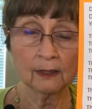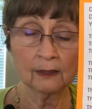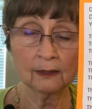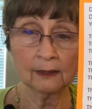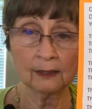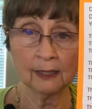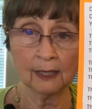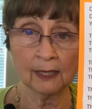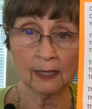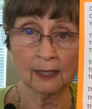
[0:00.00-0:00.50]

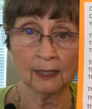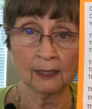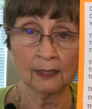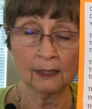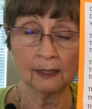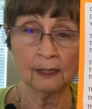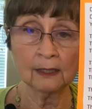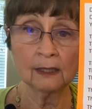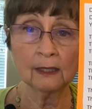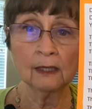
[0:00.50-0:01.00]

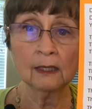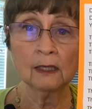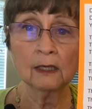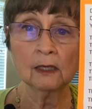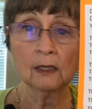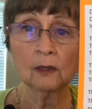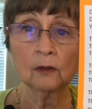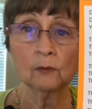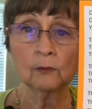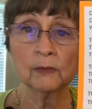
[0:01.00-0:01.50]
Lay
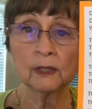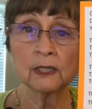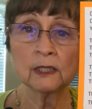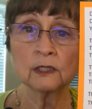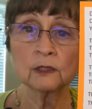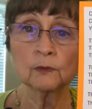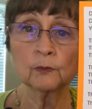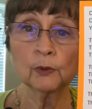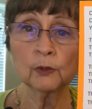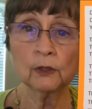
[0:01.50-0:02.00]

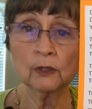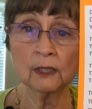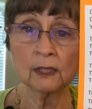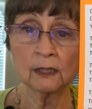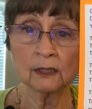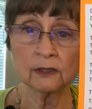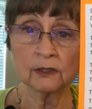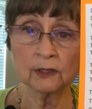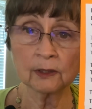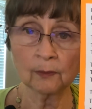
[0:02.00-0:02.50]
means
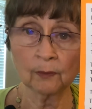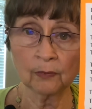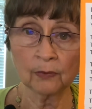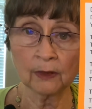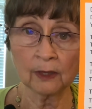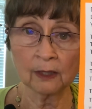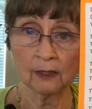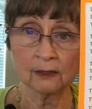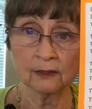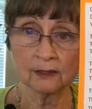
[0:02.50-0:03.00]
putting
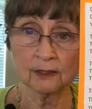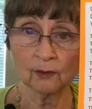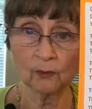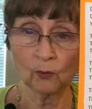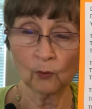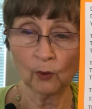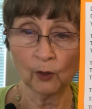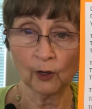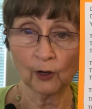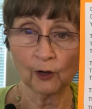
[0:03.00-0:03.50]
something
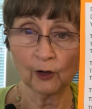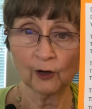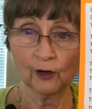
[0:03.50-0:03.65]
somewhere.